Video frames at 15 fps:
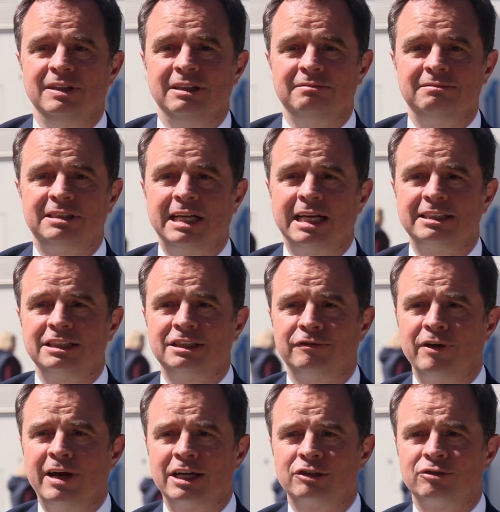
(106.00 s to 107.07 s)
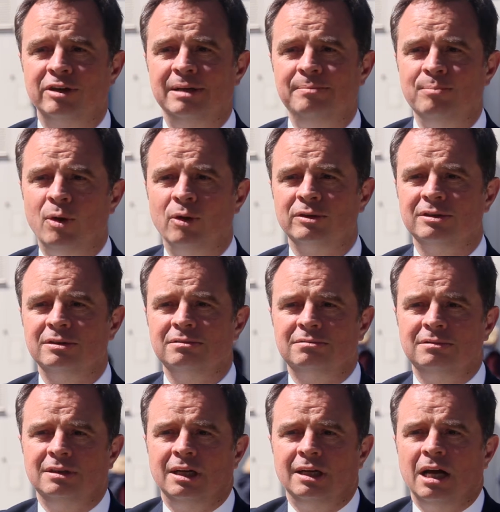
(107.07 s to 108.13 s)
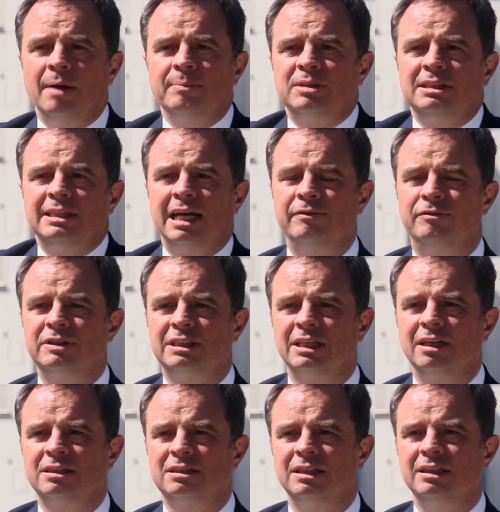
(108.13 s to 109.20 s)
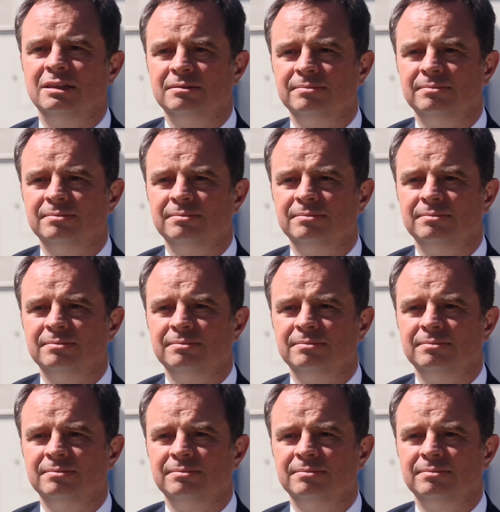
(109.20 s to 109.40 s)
satisfactory, modern, and up-to-date facility.